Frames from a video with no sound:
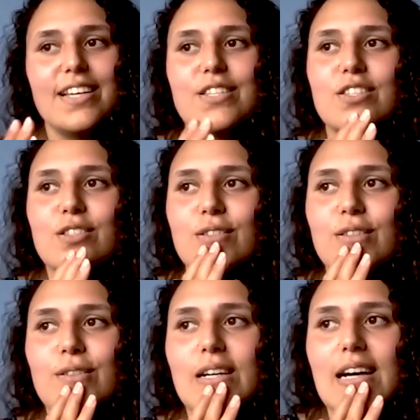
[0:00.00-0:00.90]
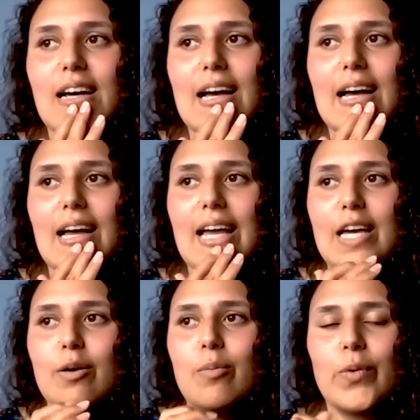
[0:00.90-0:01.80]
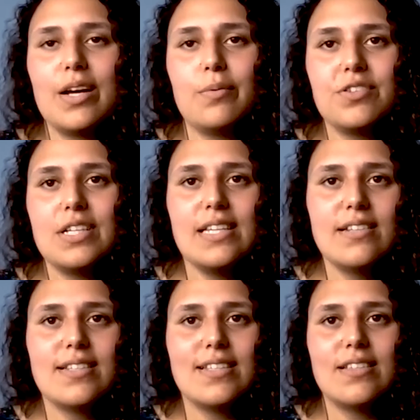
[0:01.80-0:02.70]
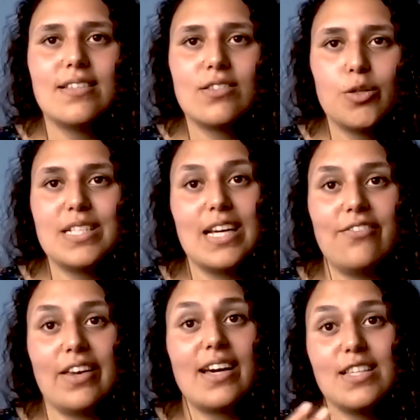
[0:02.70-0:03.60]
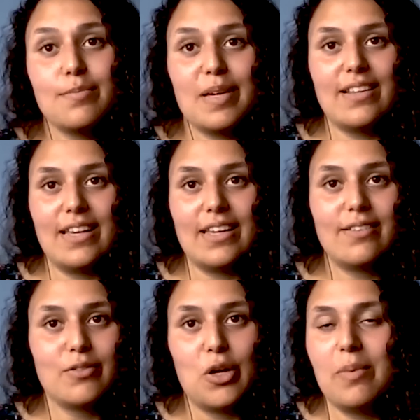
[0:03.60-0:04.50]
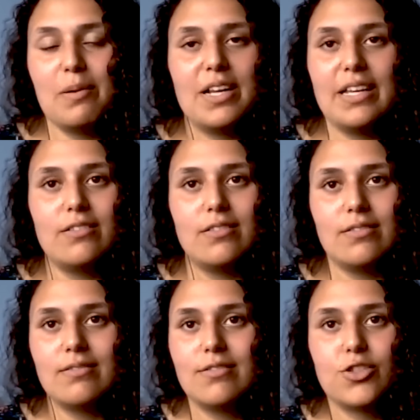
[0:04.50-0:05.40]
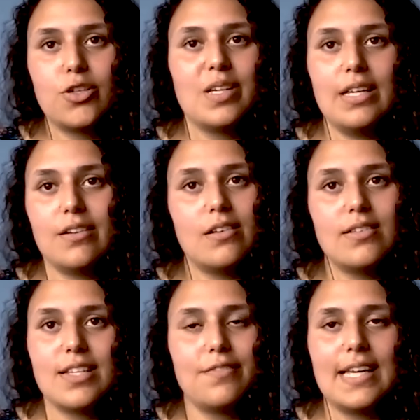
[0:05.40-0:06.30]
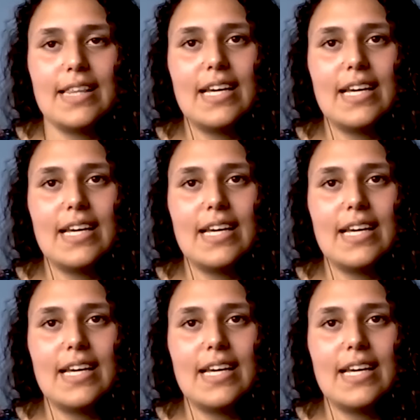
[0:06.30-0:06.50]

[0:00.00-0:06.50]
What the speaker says: So when I was really into scuba diving, I spent like all my money on scuba gear and stuff like